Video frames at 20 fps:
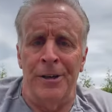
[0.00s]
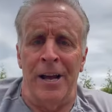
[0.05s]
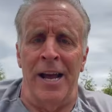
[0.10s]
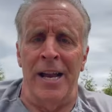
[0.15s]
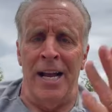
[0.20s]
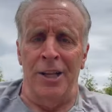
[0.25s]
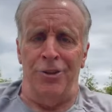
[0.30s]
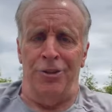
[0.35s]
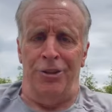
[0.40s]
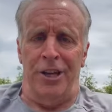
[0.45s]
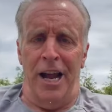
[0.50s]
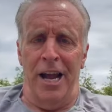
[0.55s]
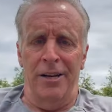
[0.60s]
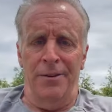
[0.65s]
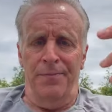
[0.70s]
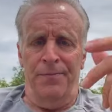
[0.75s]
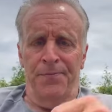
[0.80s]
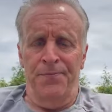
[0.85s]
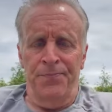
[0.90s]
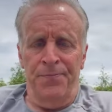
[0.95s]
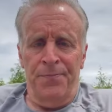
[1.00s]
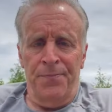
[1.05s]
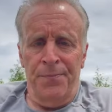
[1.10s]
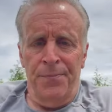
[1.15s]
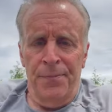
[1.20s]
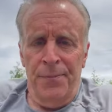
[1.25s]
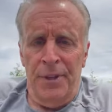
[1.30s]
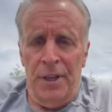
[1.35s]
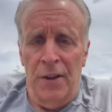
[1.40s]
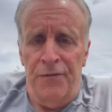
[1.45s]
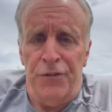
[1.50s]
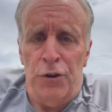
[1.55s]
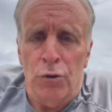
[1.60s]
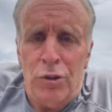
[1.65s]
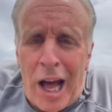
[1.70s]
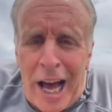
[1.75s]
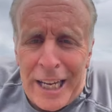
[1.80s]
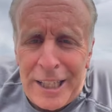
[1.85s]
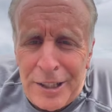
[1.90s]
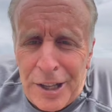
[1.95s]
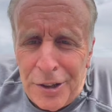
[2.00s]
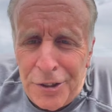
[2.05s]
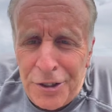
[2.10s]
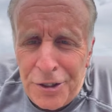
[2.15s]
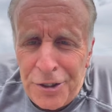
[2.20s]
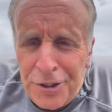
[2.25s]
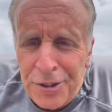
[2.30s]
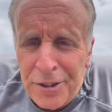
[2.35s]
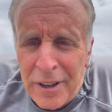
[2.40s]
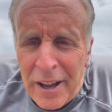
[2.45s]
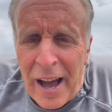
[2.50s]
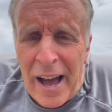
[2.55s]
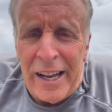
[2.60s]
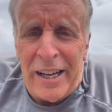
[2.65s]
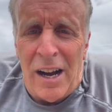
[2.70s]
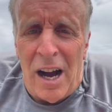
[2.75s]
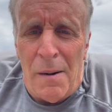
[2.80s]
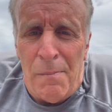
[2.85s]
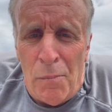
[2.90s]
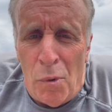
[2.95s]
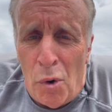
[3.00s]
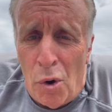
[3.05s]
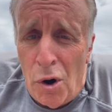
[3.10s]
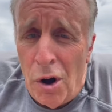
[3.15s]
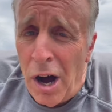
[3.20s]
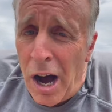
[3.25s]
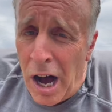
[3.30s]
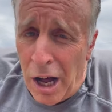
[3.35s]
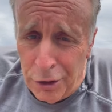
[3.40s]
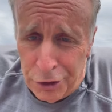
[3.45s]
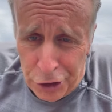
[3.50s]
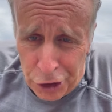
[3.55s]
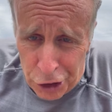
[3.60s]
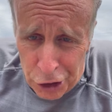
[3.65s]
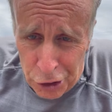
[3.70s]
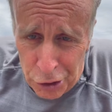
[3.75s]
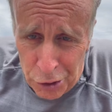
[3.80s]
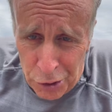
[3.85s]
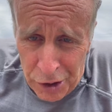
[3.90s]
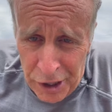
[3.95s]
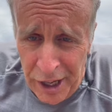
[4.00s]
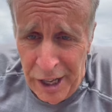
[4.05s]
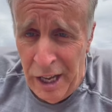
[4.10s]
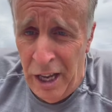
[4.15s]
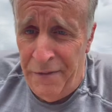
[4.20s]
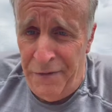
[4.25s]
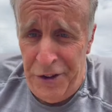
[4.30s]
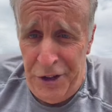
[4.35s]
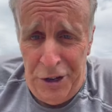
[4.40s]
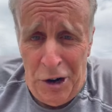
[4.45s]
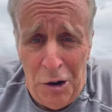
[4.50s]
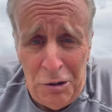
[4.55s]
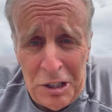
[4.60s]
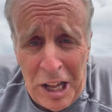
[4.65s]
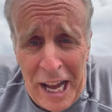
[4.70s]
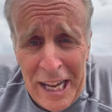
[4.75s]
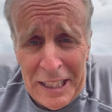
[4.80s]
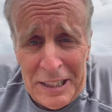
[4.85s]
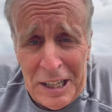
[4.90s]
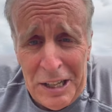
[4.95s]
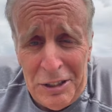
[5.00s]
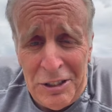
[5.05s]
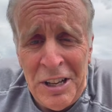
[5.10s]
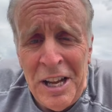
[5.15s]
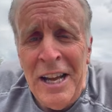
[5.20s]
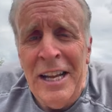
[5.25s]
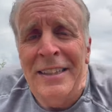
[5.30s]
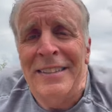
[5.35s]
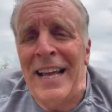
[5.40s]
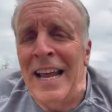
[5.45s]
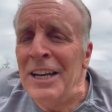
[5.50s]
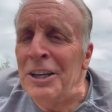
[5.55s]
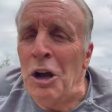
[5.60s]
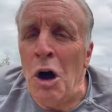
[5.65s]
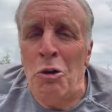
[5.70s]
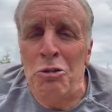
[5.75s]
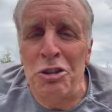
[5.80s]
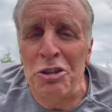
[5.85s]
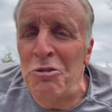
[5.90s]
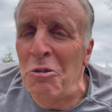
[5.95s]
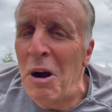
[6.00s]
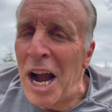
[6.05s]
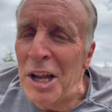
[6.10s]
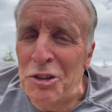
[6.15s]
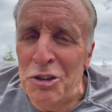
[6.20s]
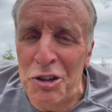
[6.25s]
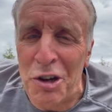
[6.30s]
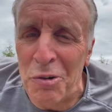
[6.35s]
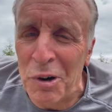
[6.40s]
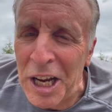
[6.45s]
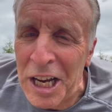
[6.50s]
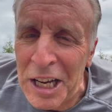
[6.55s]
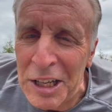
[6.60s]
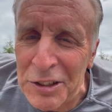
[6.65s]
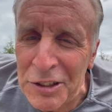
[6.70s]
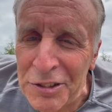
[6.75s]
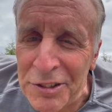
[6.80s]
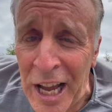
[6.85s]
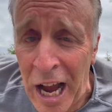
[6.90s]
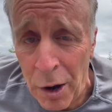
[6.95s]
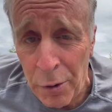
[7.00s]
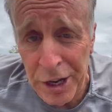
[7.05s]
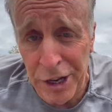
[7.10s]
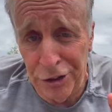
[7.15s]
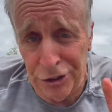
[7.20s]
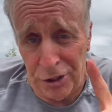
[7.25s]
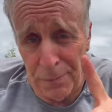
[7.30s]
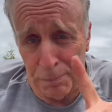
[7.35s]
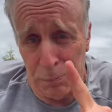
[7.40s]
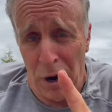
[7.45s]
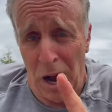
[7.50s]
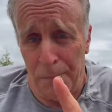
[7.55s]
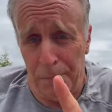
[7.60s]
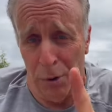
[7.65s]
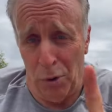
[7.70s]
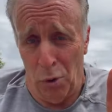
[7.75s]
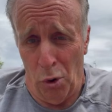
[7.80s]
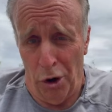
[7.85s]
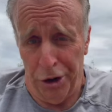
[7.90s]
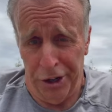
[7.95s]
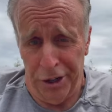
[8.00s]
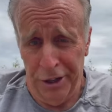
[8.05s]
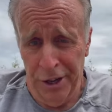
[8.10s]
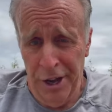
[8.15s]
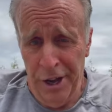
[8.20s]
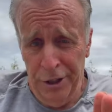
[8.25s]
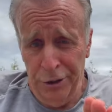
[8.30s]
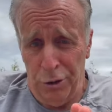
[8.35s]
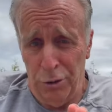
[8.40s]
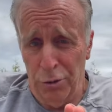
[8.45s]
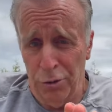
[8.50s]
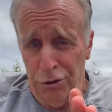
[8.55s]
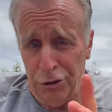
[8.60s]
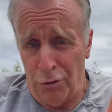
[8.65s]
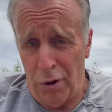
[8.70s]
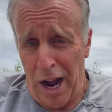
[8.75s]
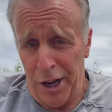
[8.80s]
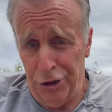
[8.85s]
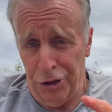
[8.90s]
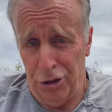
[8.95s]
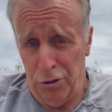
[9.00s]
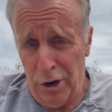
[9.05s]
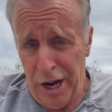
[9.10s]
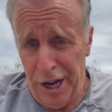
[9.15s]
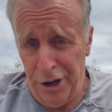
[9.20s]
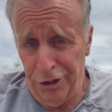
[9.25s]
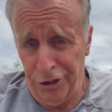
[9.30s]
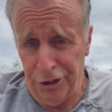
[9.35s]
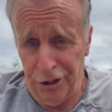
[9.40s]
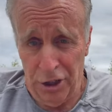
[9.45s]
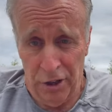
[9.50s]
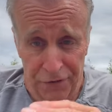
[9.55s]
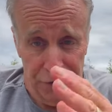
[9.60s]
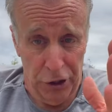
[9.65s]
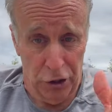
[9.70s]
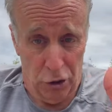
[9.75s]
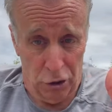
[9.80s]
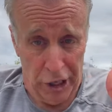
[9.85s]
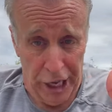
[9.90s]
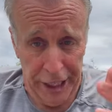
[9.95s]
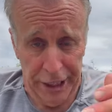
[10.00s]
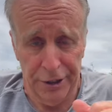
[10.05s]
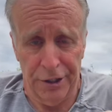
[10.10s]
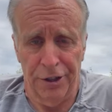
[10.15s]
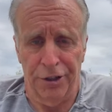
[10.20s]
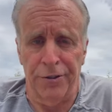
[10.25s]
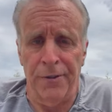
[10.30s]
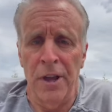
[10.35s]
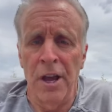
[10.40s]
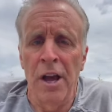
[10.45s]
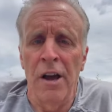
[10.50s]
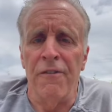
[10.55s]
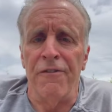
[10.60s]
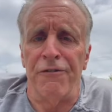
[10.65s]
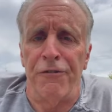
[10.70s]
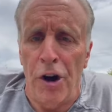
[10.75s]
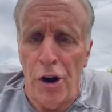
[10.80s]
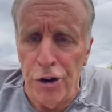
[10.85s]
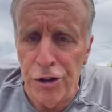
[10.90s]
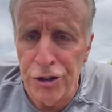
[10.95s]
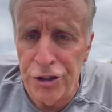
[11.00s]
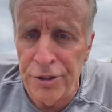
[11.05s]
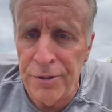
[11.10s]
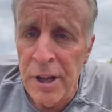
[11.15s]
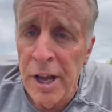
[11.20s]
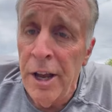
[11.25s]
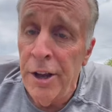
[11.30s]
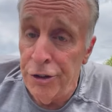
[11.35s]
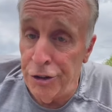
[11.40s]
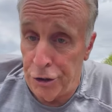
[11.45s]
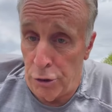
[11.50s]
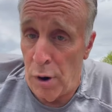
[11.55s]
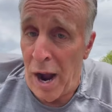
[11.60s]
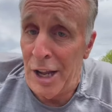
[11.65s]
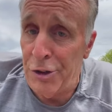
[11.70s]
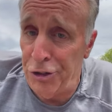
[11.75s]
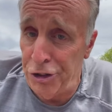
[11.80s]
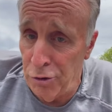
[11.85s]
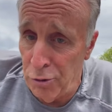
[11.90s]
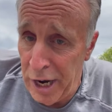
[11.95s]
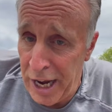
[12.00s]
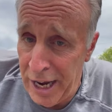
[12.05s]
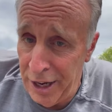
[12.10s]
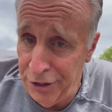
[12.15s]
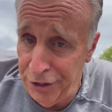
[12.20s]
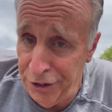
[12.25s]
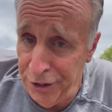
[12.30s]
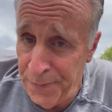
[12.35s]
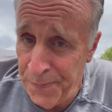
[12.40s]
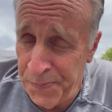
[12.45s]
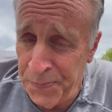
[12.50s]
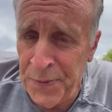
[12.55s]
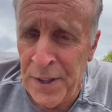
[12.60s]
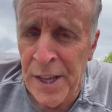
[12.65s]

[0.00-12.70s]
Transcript: And that's that. If you like this, I got more I'll do. If you don't like this, then go scratch your ass. Now, here's the proper order to scratch your ass if you don't like this. First, scratch your ass.